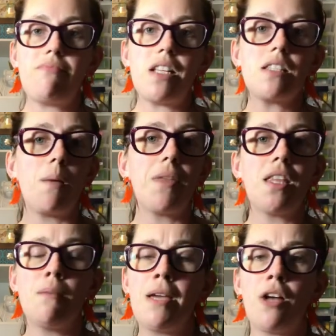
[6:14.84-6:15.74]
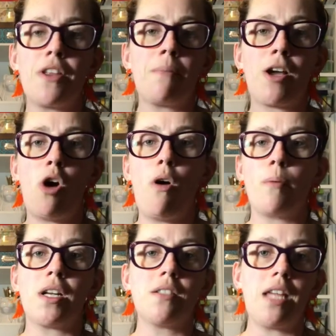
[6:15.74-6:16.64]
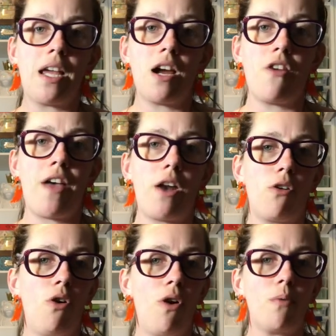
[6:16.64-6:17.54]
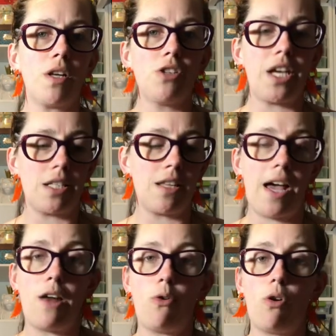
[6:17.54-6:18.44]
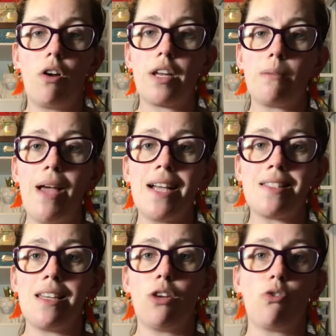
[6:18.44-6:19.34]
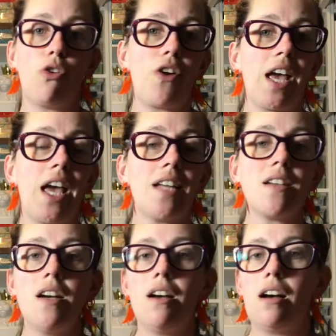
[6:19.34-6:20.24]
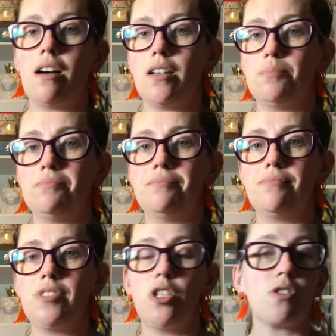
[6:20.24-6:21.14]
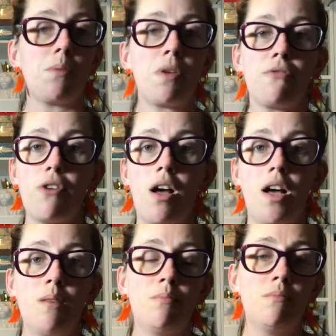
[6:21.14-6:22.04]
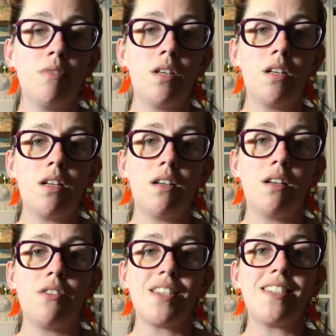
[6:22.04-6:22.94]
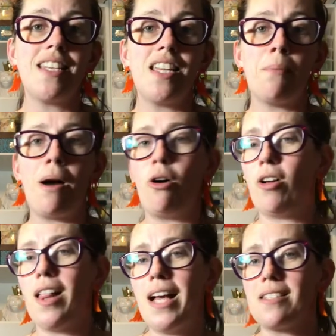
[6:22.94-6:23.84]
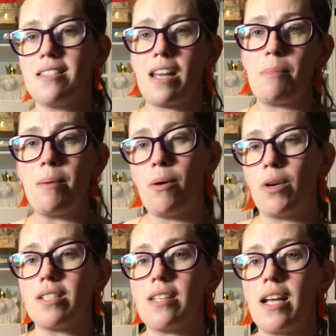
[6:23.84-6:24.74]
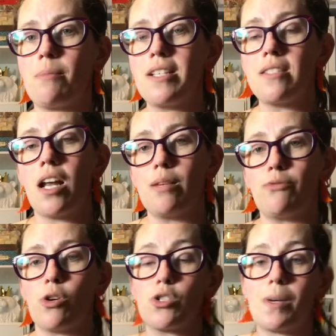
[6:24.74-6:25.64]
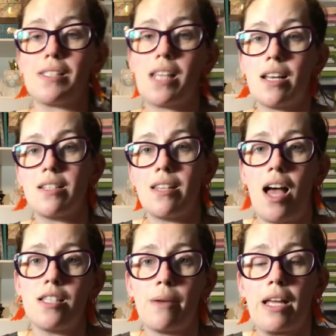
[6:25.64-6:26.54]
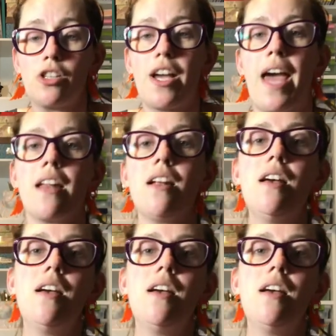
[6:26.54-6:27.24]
something in the mail that I'm like, oh, I want to take care of that, or oh, I want to look into that, or I'll get a magazine, or I'll get, something from the city about classes that maybe I want to sign my son up for, so I set it aside so I can look at it.